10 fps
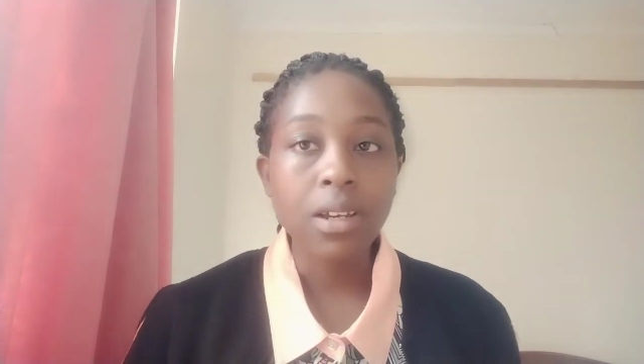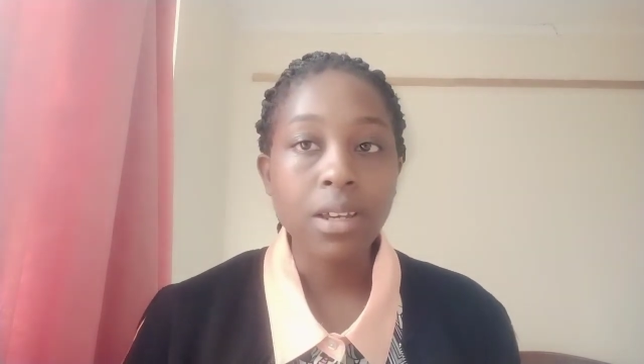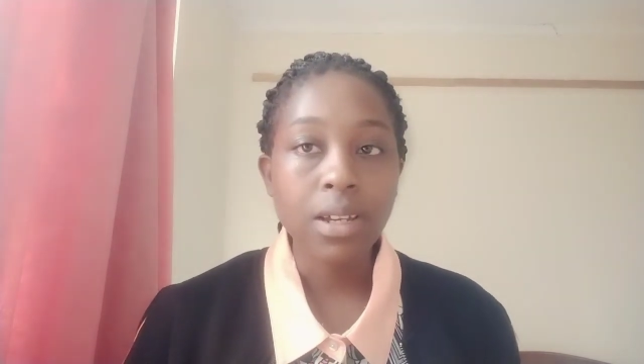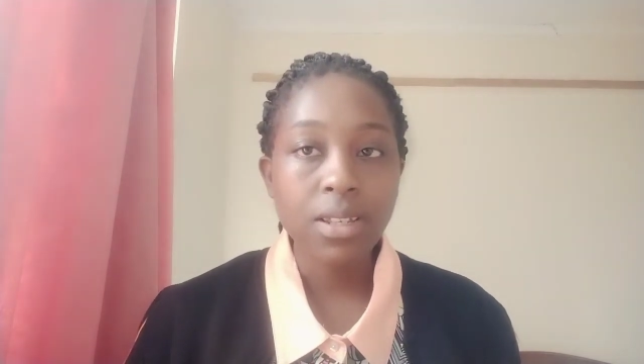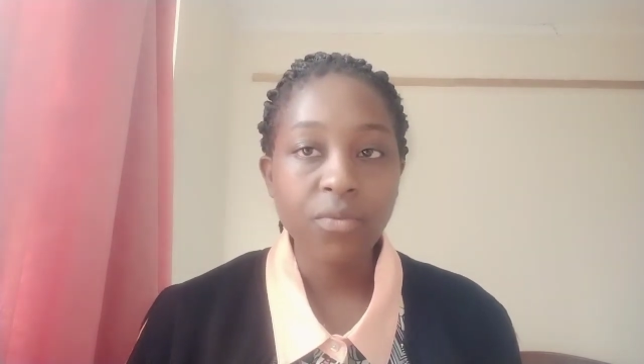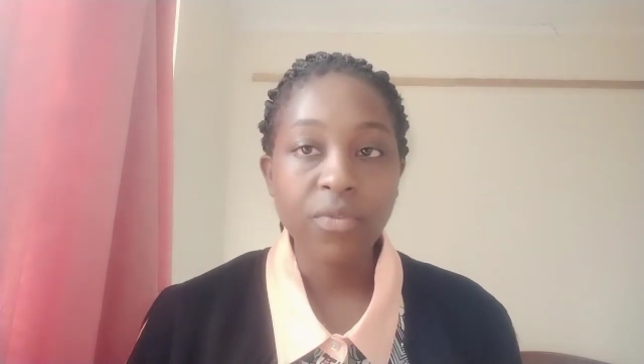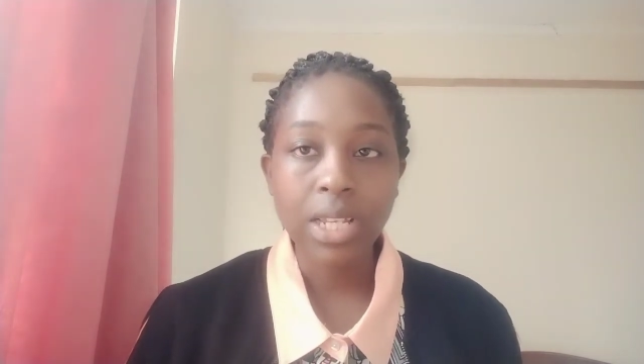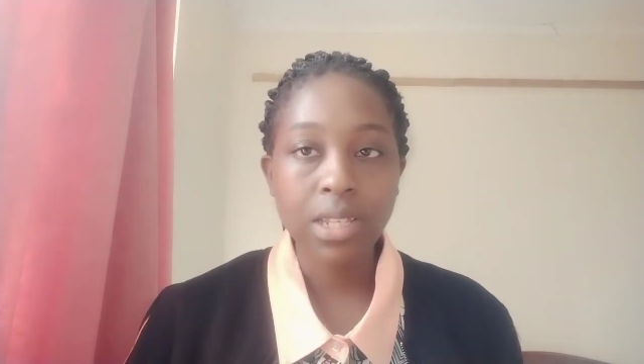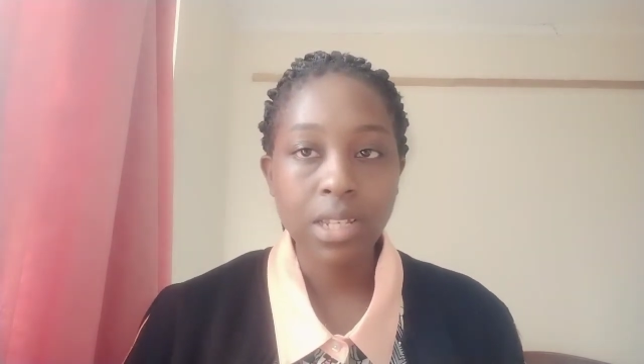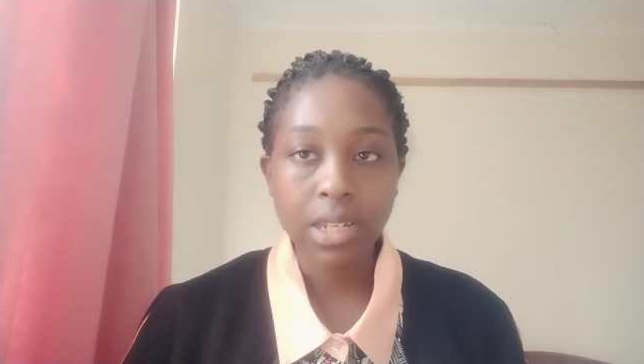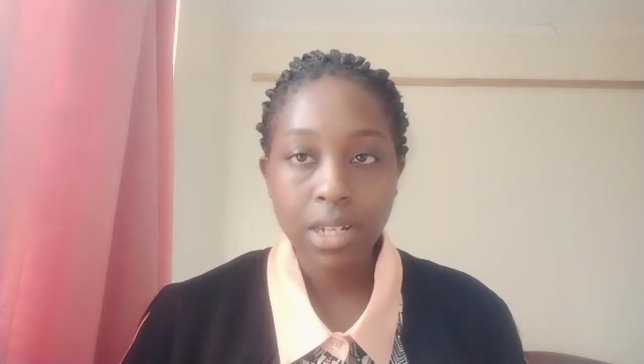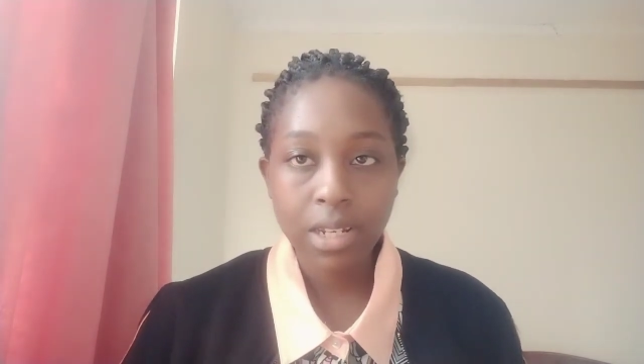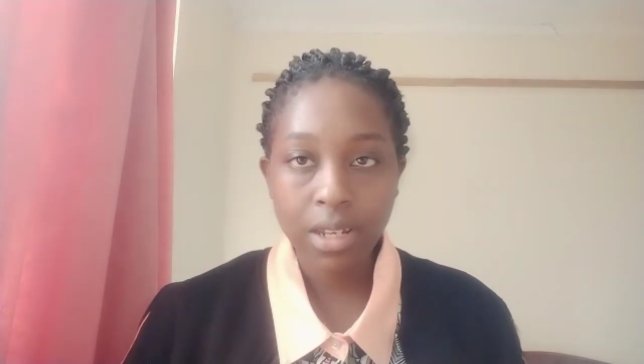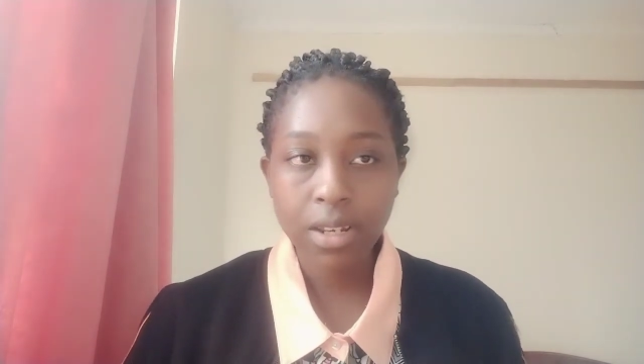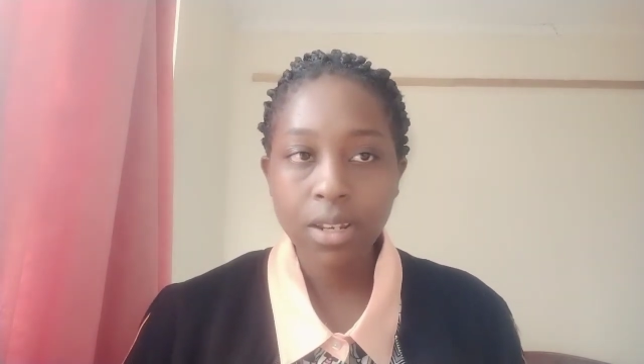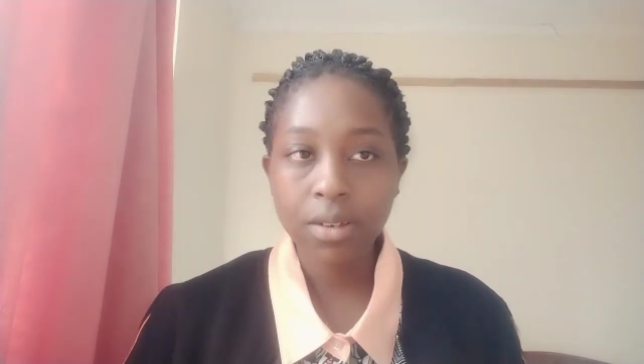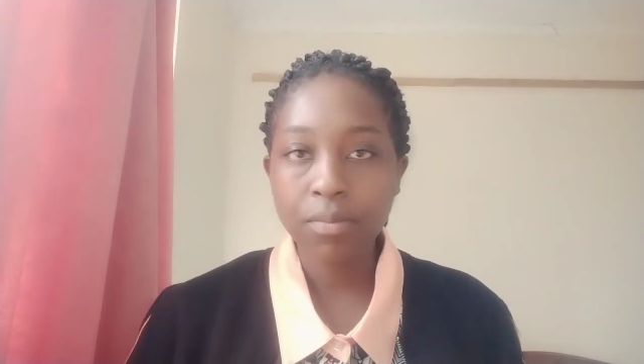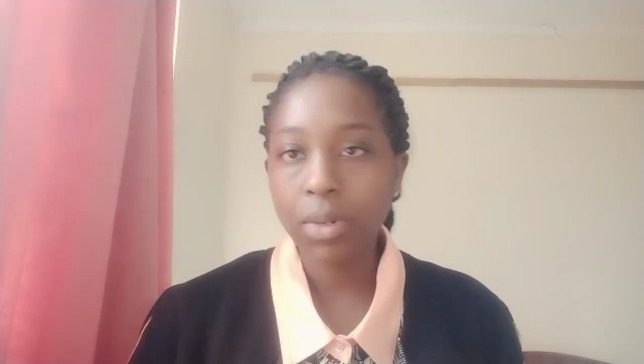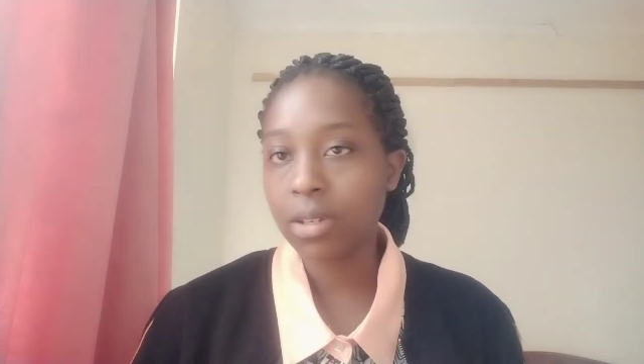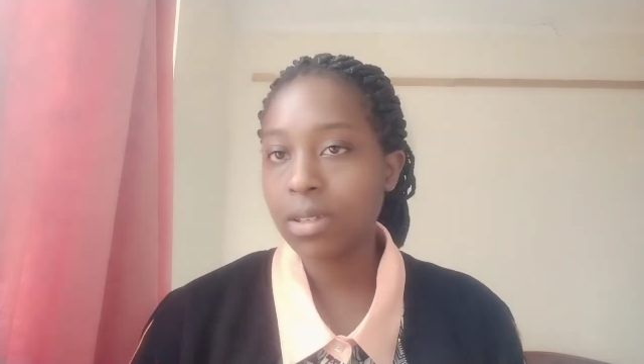gets vaccinated,
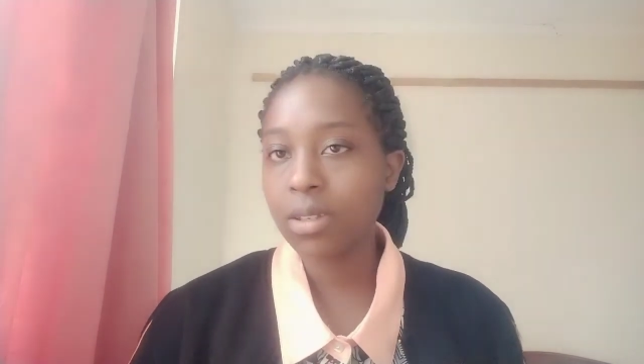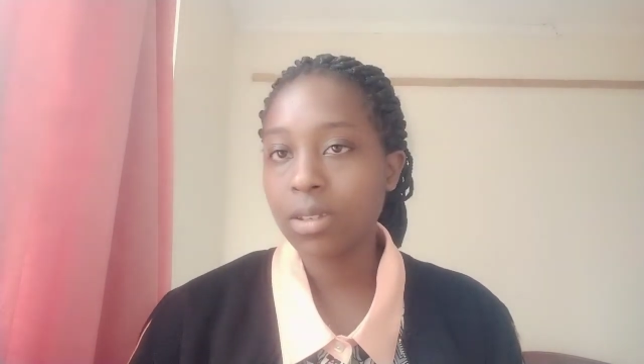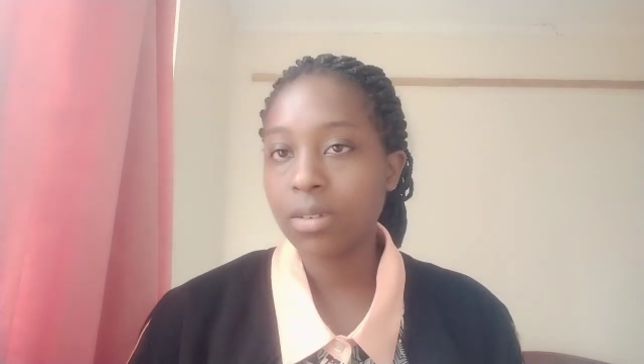please,